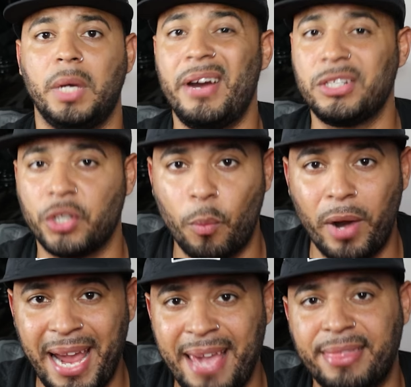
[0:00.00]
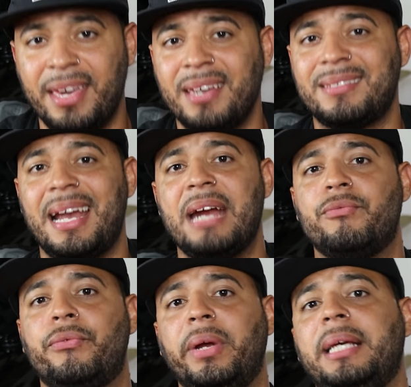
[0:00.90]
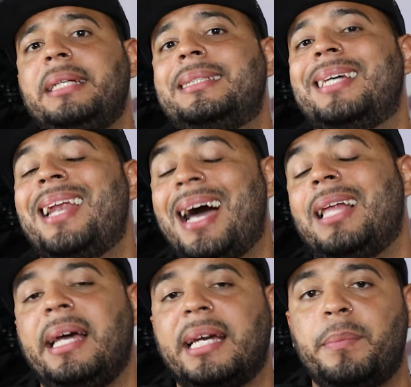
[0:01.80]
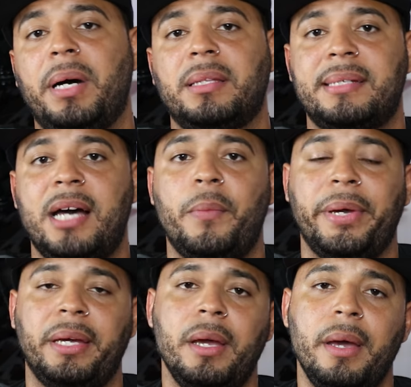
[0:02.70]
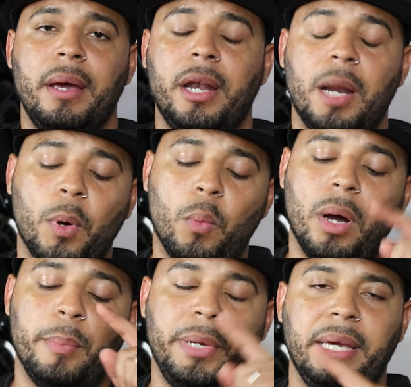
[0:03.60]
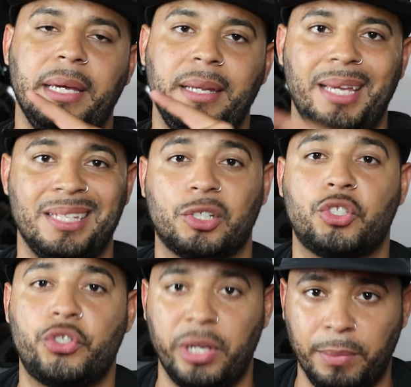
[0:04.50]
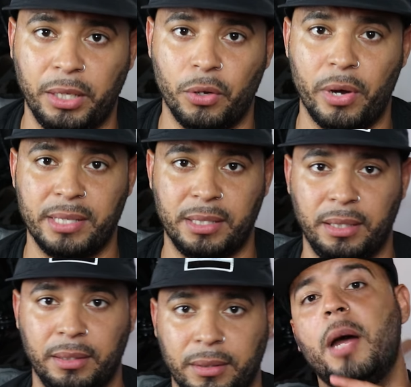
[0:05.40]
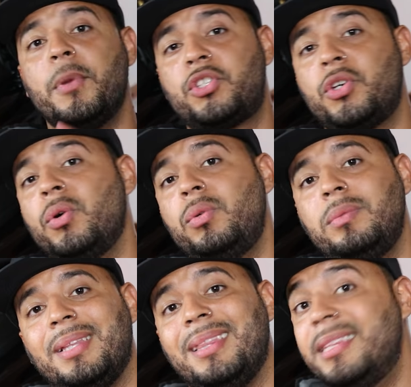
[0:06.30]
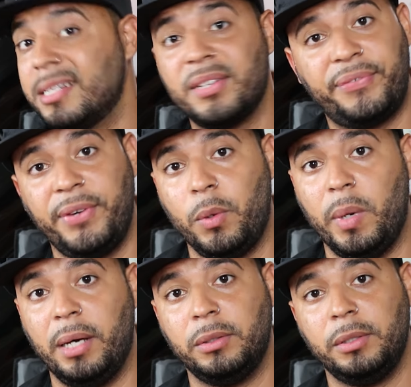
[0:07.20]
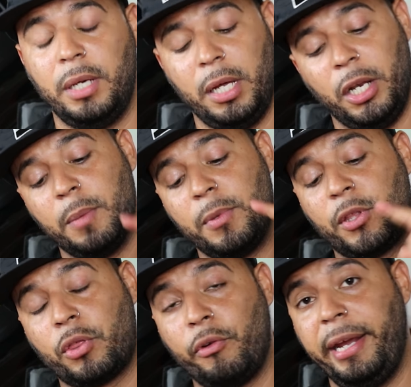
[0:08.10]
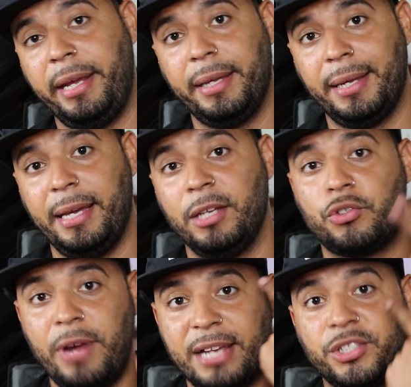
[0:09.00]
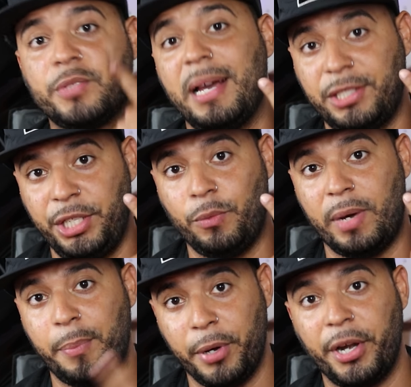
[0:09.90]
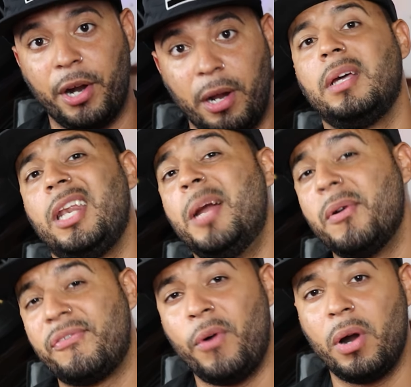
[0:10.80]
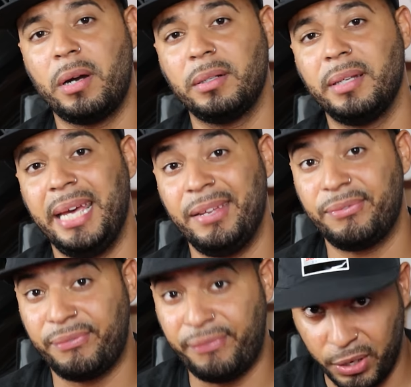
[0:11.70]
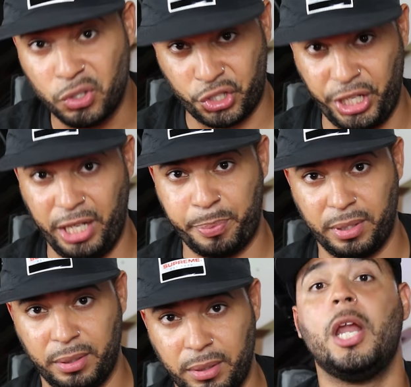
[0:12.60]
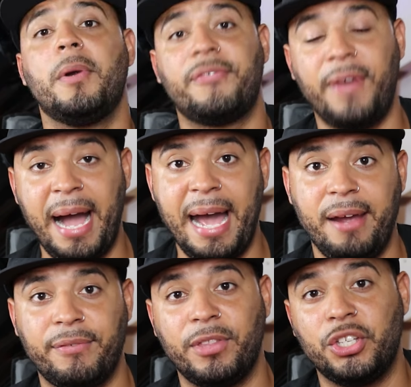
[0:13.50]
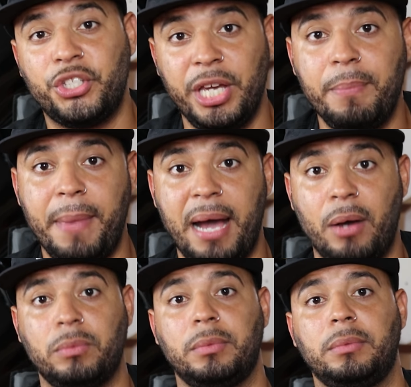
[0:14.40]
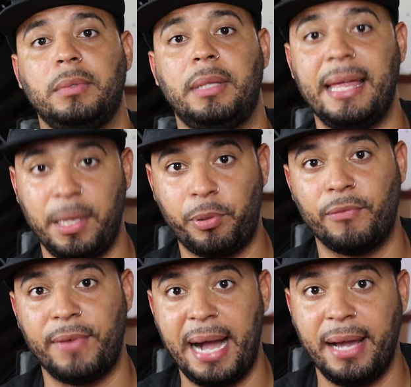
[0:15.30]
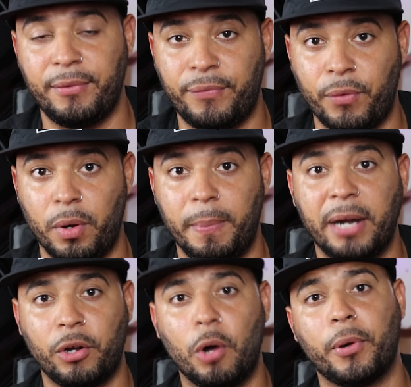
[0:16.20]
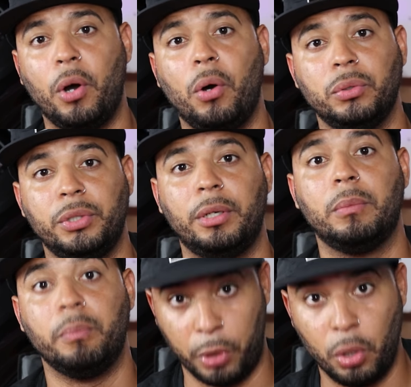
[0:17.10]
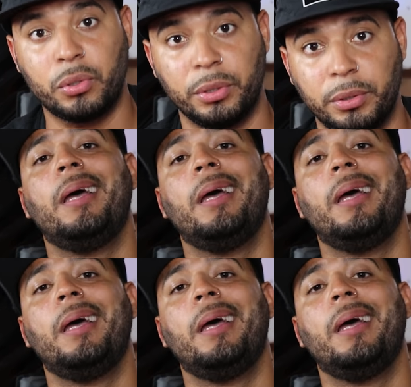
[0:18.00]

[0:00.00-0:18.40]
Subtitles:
All right, so there were 8 things that I really did not like about this helmet. Number one being, it's extremely noisy. Number two, doesn't fit well. Number three, it scratches my cheek when I put it on. Number four, it feels cheap. Number five, the chin mount that they provide for my GoPro holder broke.